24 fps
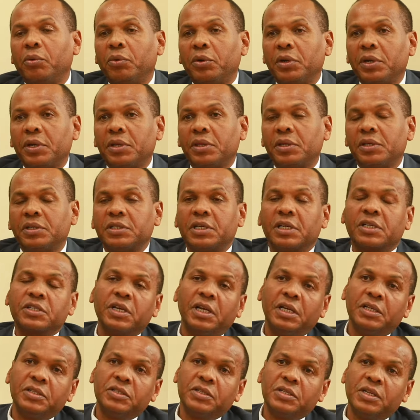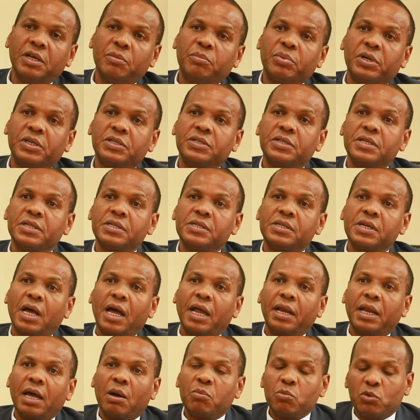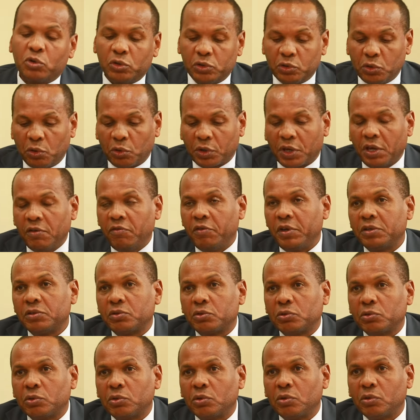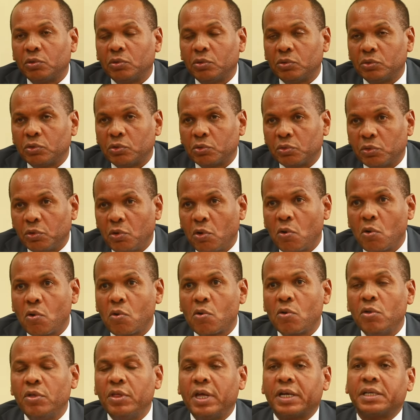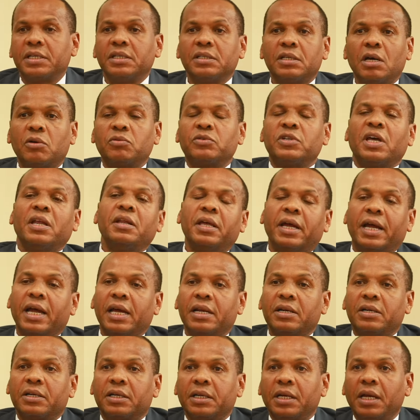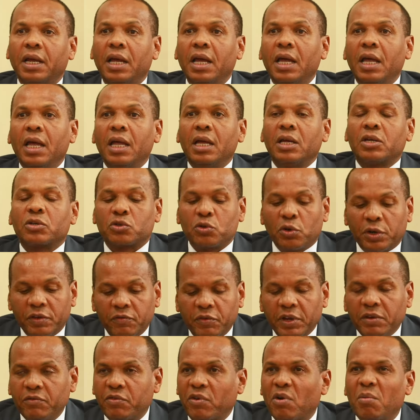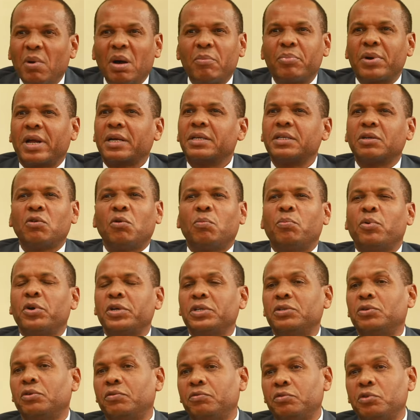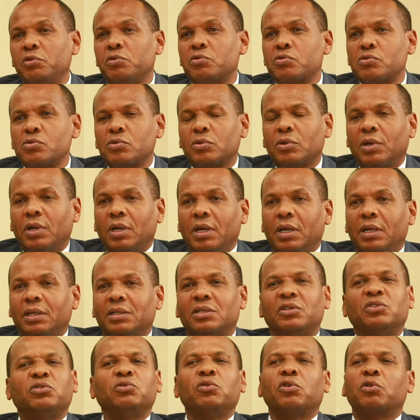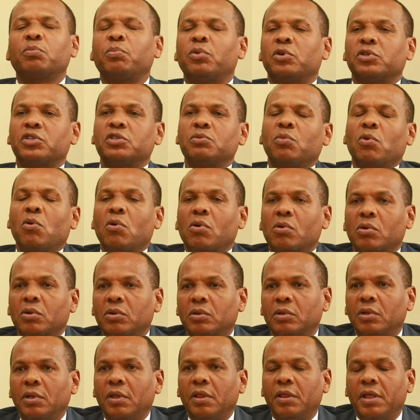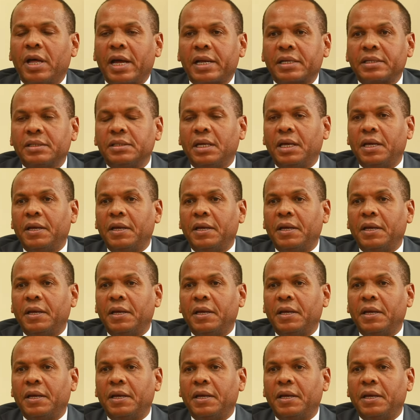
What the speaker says: with His Excellency the President. And I'm also given to know that he's outside the country. So even from a practical point of view, it is not possible that